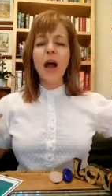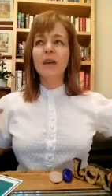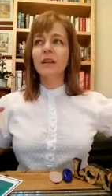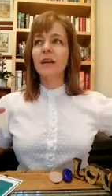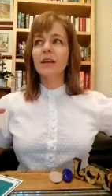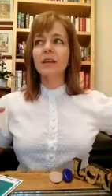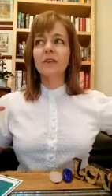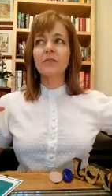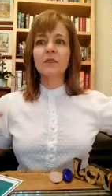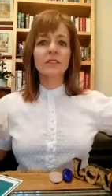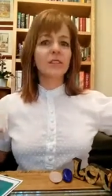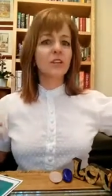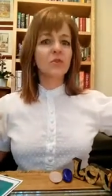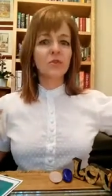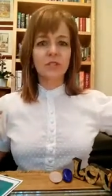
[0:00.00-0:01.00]
And I
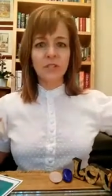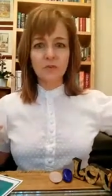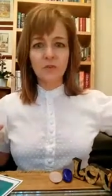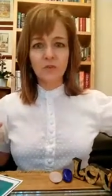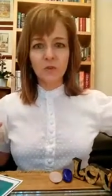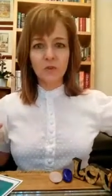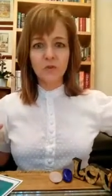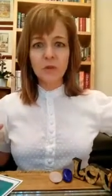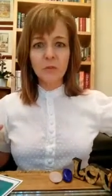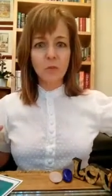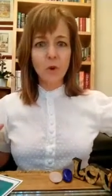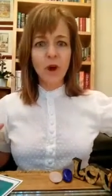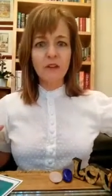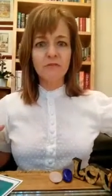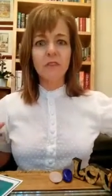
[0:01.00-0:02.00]
guarantee you, some of those
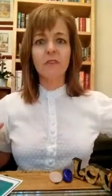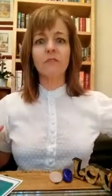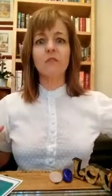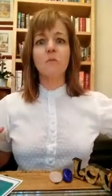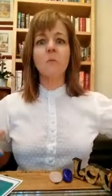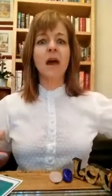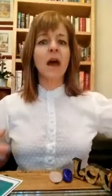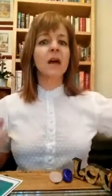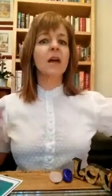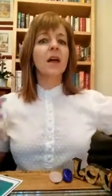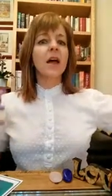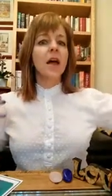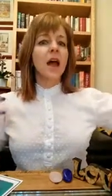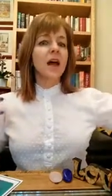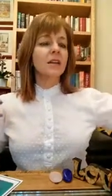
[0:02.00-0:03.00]
people have never met,
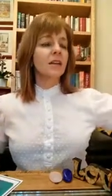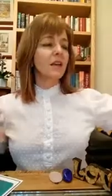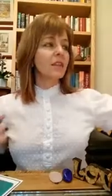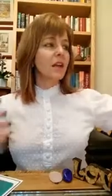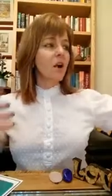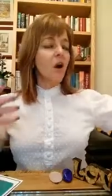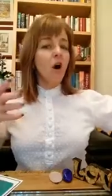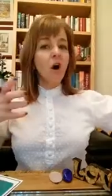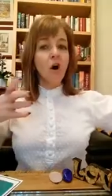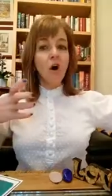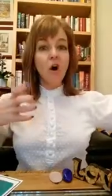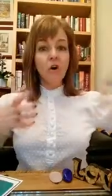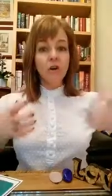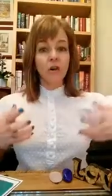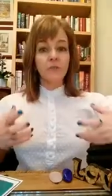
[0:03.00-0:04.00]
and yet they
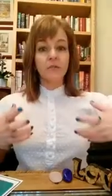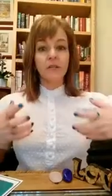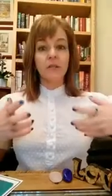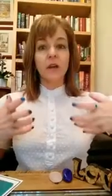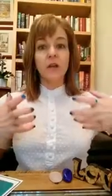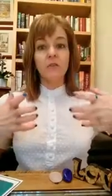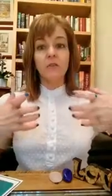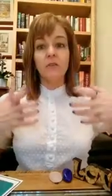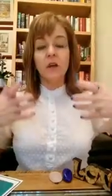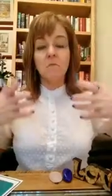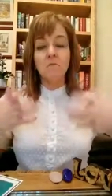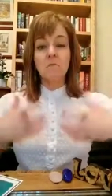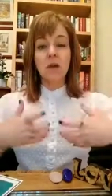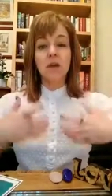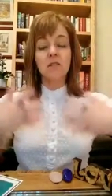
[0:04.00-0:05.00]
all come together to
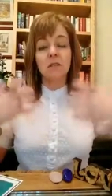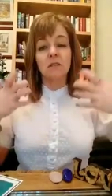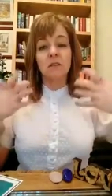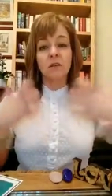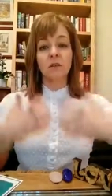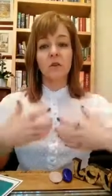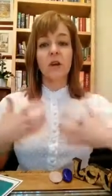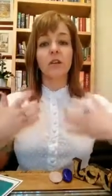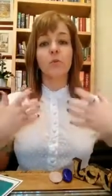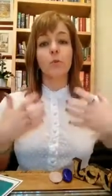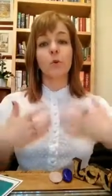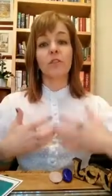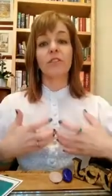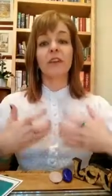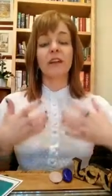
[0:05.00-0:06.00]
make this
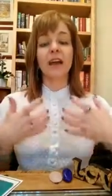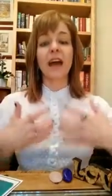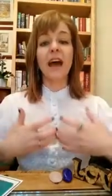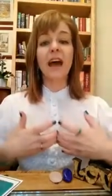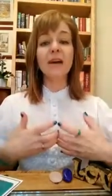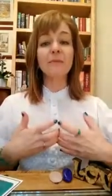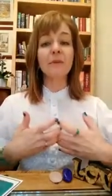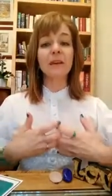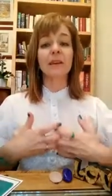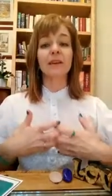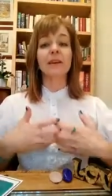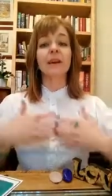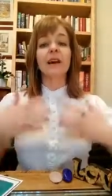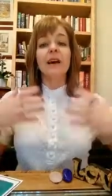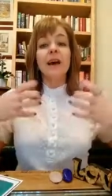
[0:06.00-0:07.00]
incredible thing
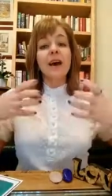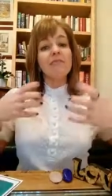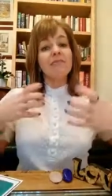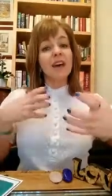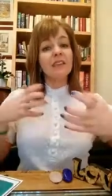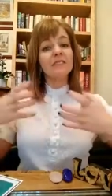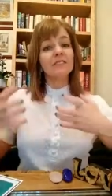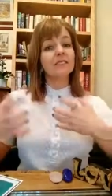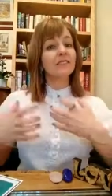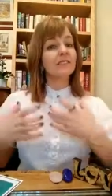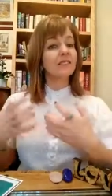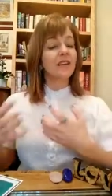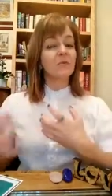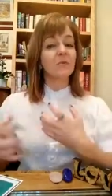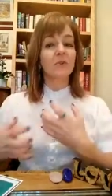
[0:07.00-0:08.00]
happen. And that's the
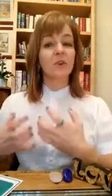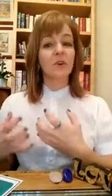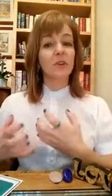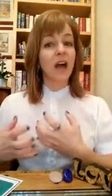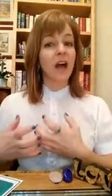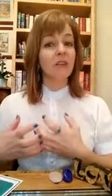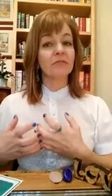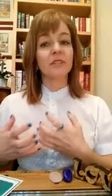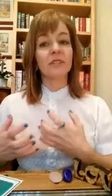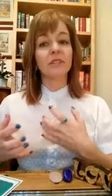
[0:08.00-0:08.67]
same in our lives.